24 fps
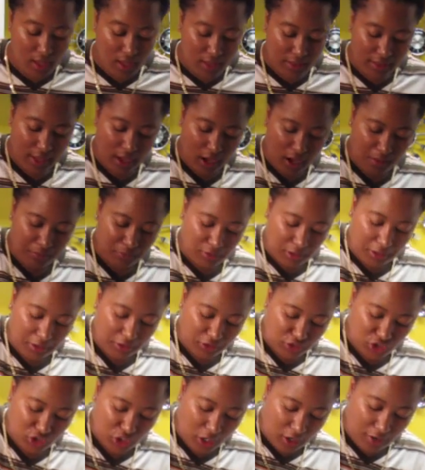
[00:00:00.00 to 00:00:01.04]
Now I'm gonna
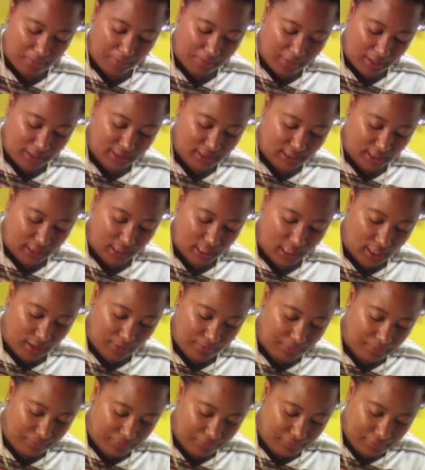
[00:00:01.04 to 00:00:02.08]
start mixing up
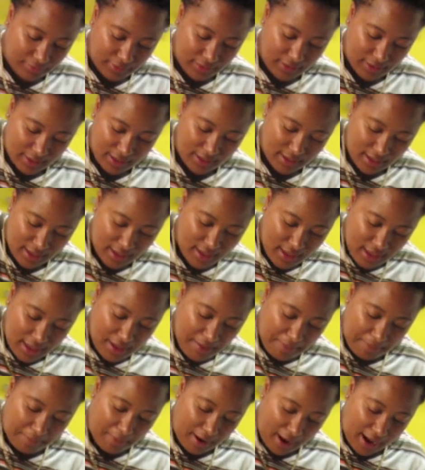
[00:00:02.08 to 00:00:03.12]

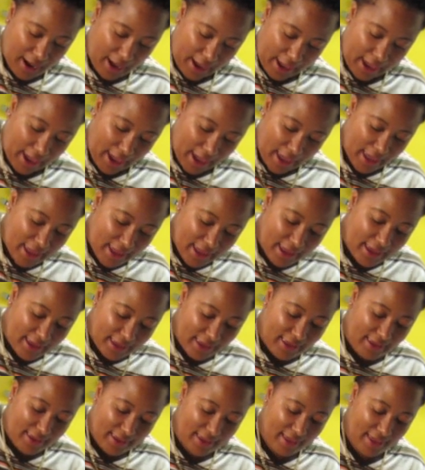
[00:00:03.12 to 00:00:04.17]
my egg,
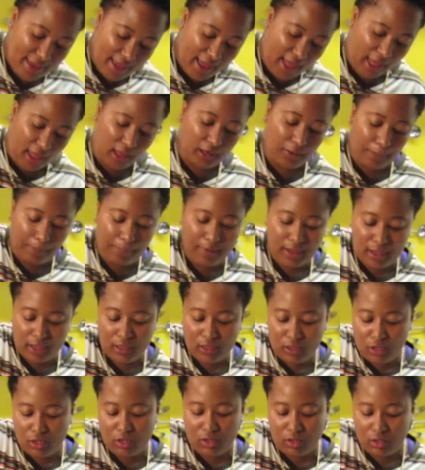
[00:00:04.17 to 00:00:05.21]

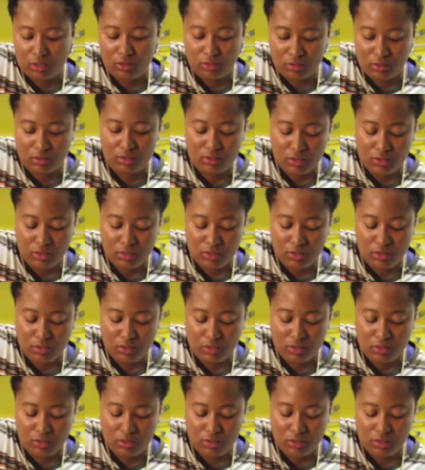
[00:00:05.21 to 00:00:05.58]
jalapeno,